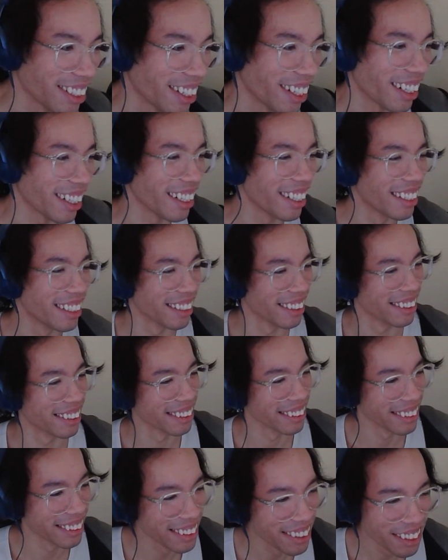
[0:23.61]
All right.
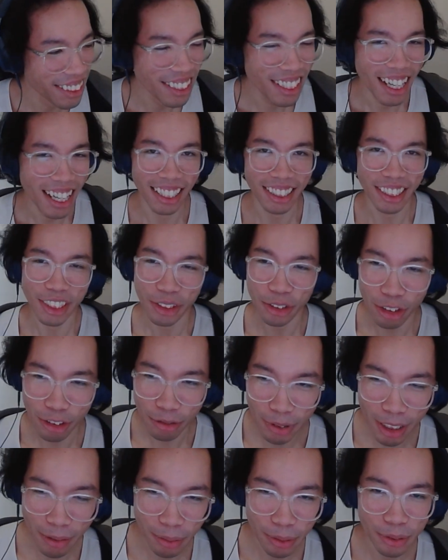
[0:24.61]
At least 2
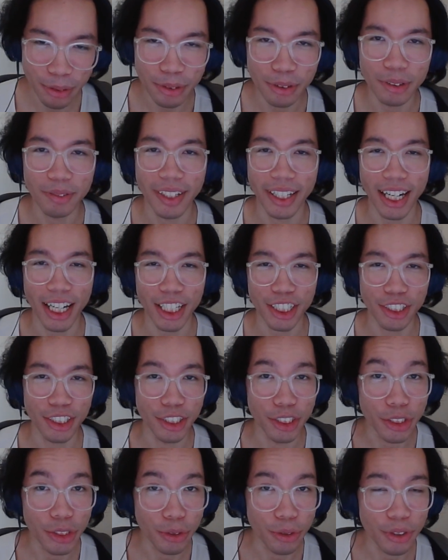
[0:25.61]
people who have
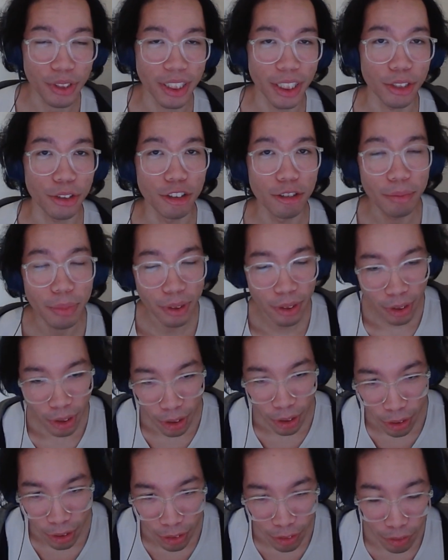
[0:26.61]
actually used the coupon
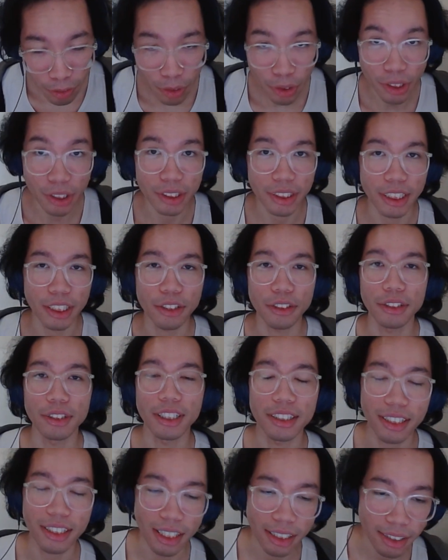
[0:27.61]
code for the
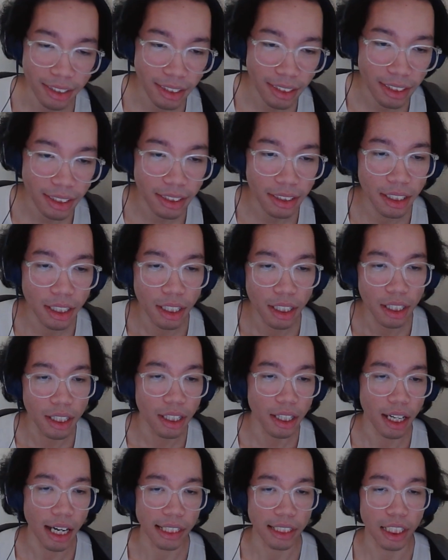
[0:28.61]
early testing.
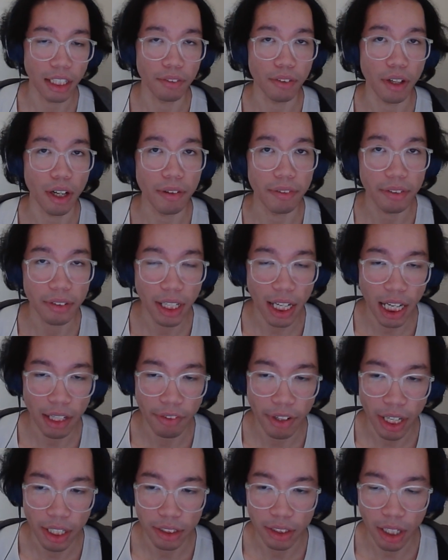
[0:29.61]
I think I've
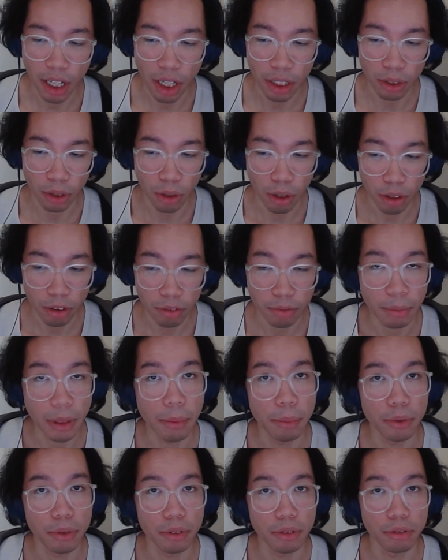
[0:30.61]
had a lot of
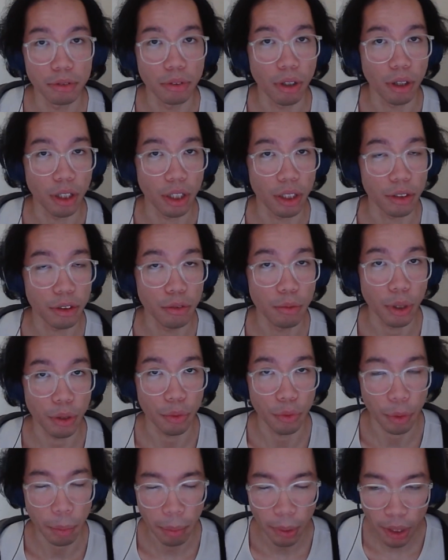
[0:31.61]
people who were
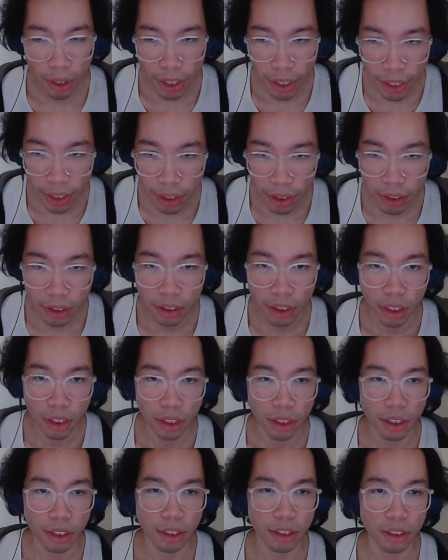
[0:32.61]
replying,
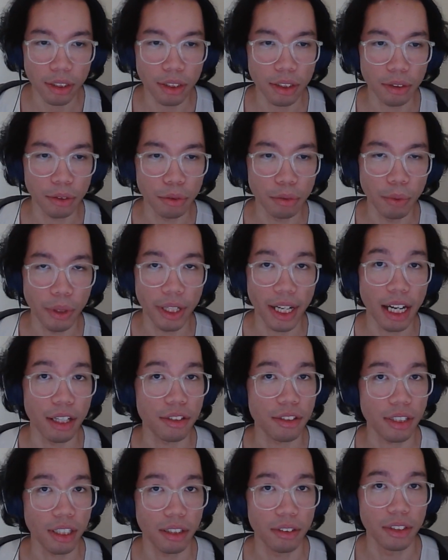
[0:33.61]
who were
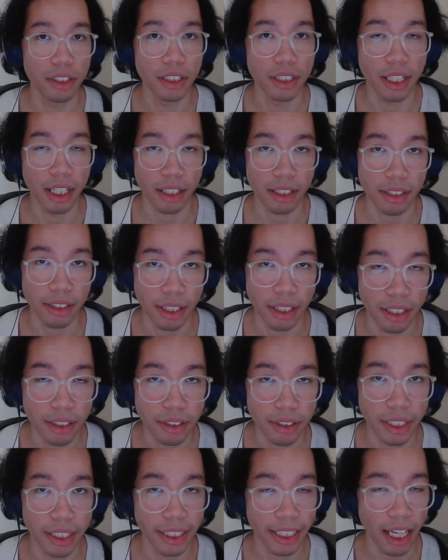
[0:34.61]
outside of the United
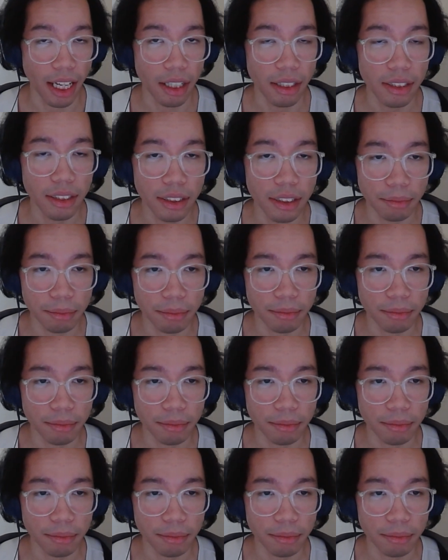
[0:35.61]
States and Canada.